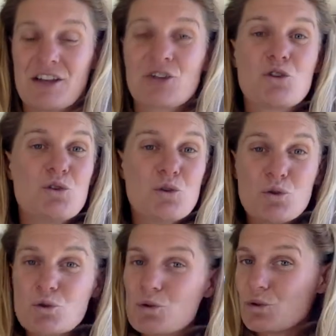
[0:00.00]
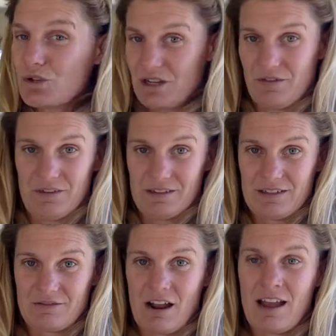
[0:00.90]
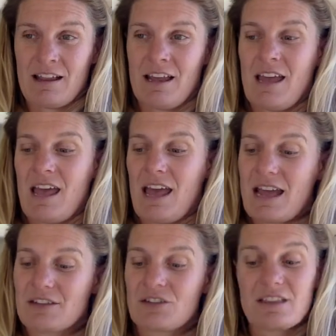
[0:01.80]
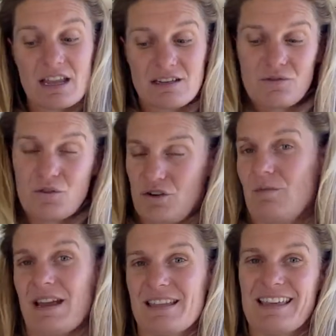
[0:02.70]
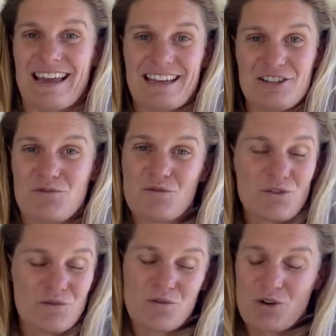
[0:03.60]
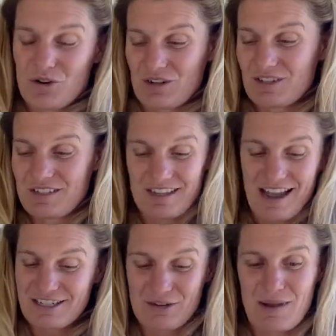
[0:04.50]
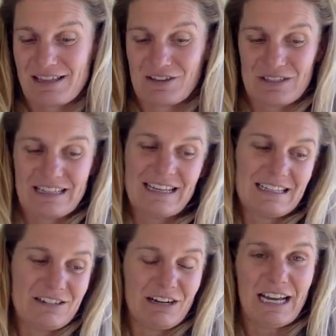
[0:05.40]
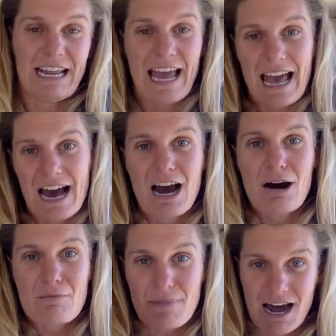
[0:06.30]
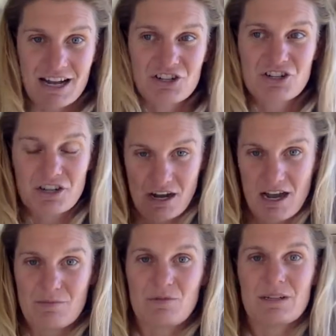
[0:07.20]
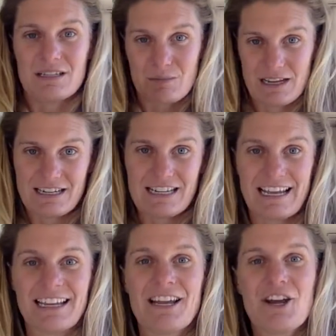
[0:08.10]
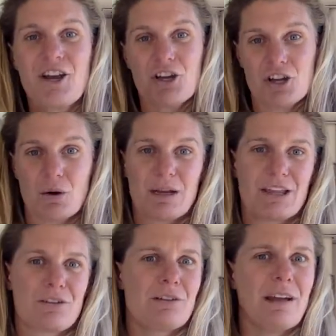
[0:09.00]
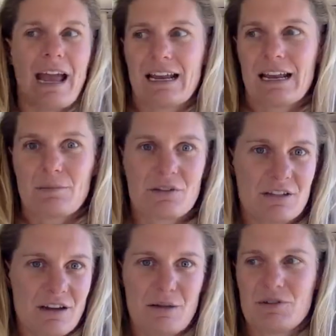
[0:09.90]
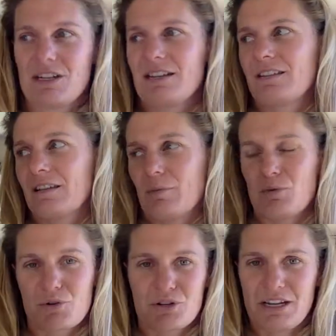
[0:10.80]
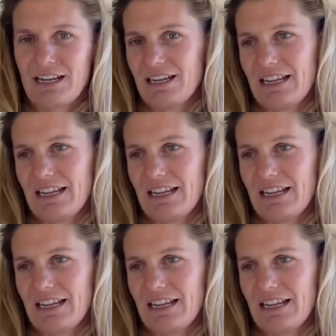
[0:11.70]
Huge difference, right? And so then you've got to make that, you've got to start to make those links around how much time are we spending going through, adding up those timesheets, apportioning,